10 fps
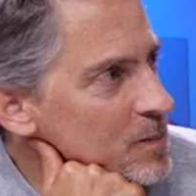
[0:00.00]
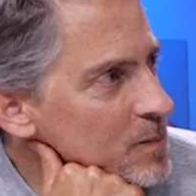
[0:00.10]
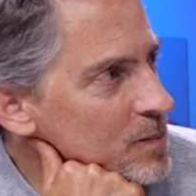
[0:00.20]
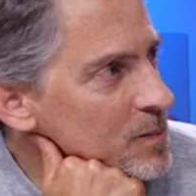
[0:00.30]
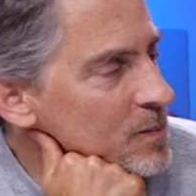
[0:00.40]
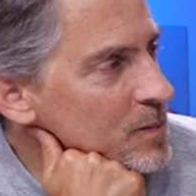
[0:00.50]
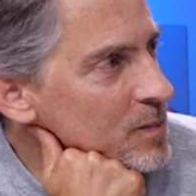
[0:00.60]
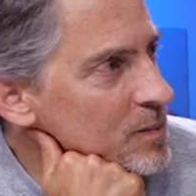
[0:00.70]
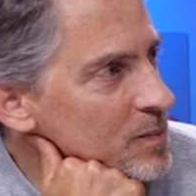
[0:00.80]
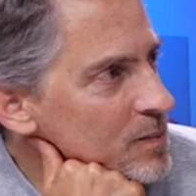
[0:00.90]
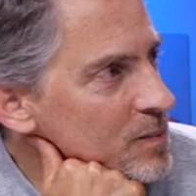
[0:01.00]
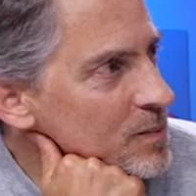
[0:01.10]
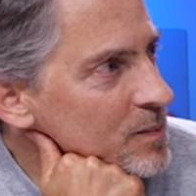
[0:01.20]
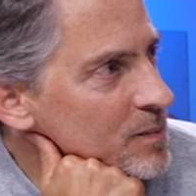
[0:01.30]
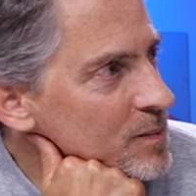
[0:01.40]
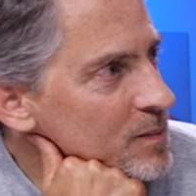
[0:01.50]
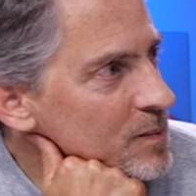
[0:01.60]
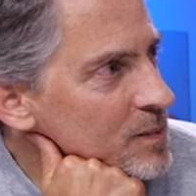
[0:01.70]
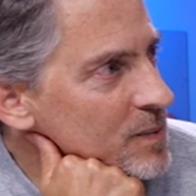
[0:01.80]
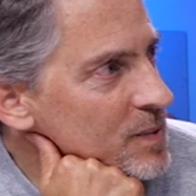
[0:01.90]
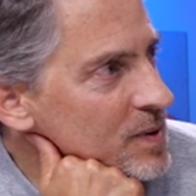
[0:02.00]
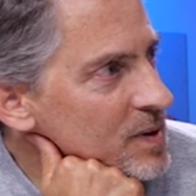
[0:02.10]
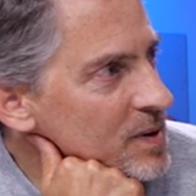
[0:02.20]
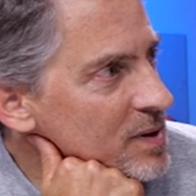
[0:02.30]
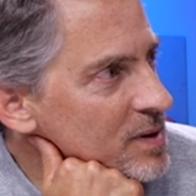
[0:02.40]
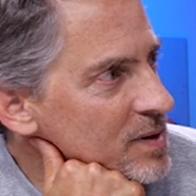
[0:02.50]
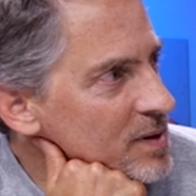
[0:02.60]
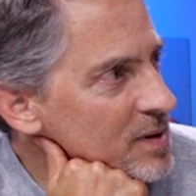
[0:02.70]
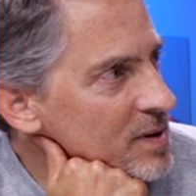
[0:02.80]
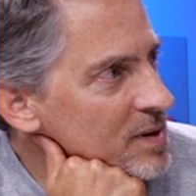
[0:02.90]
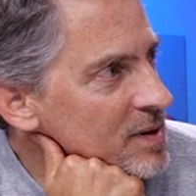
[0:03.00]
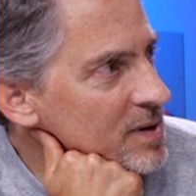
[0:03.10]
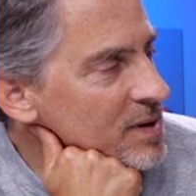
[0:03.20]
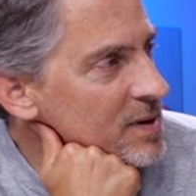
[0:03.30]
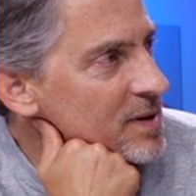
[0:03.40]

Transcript: [no speech]